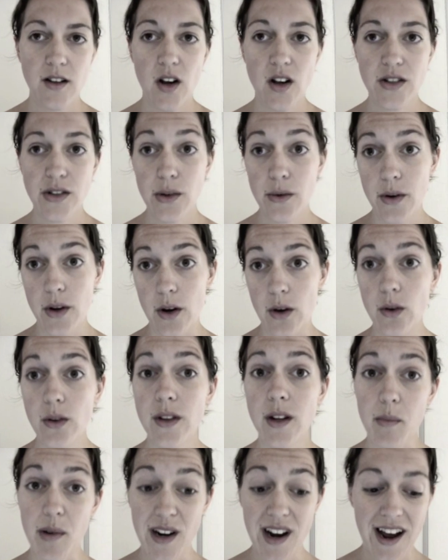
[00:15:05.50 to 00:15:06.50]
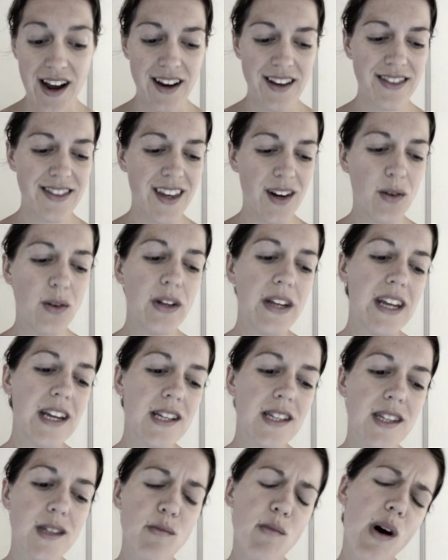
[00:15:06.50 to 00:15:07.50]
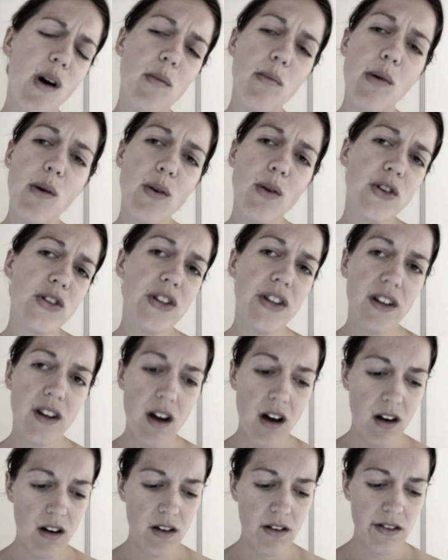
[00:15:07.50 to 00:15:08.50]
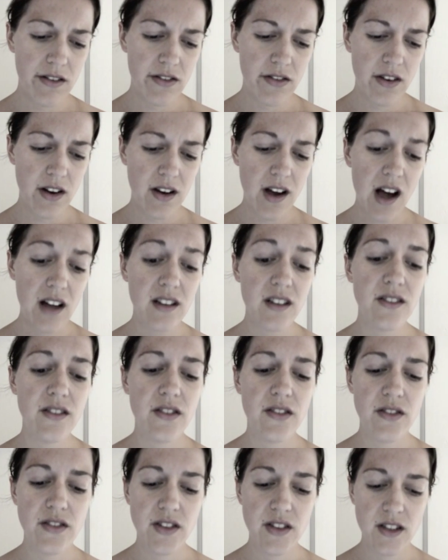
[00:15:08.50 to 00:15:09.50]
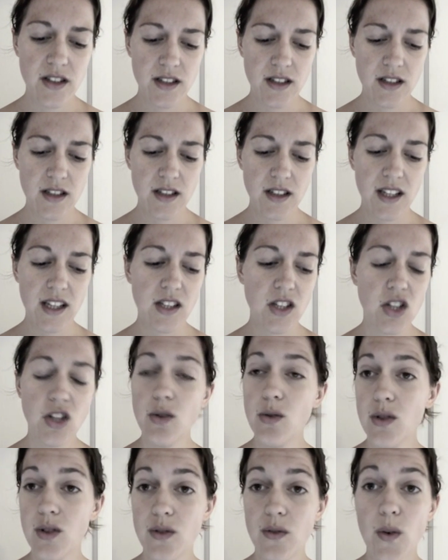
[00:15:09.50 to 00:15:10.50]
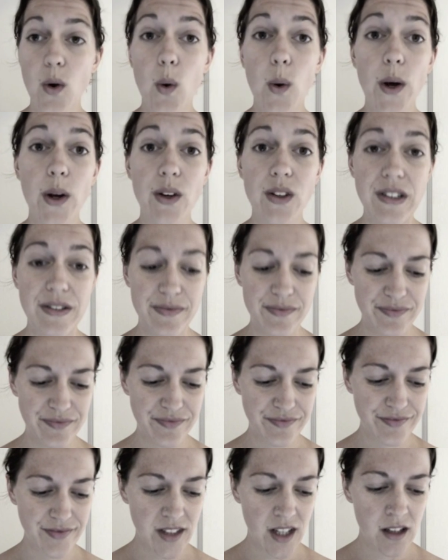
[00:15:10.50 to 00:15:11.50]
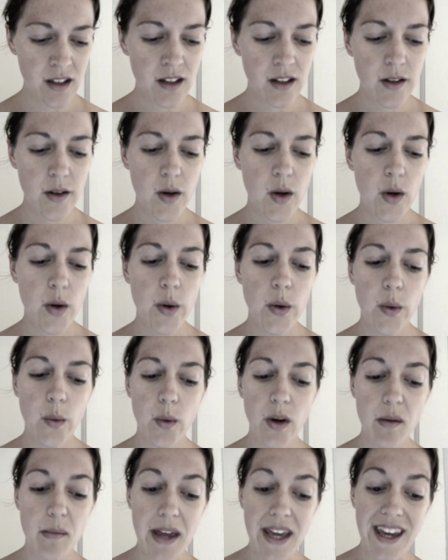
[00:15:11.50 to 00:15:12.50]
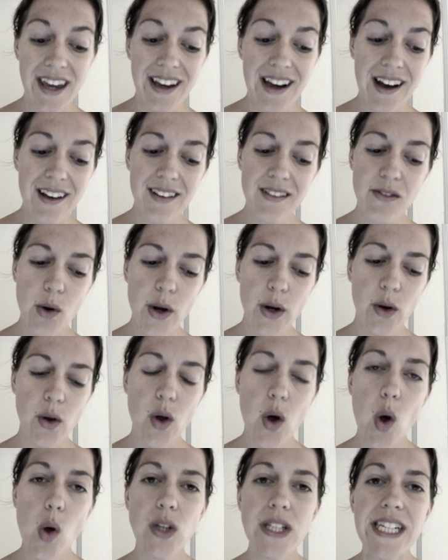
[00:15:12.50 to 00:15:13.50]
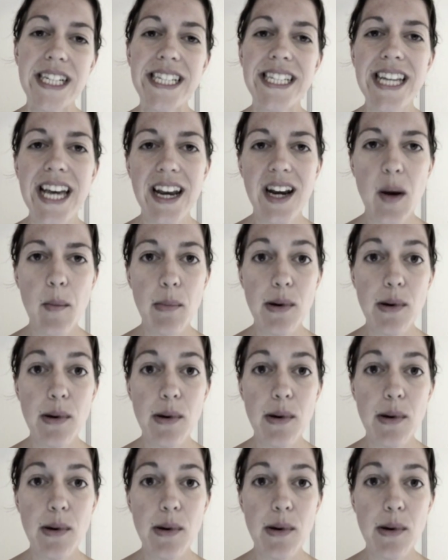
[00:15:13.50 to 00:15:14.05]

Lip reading: Also know, number 9, that only a small portion of olive gets used for oil. When making olive oil, only 10%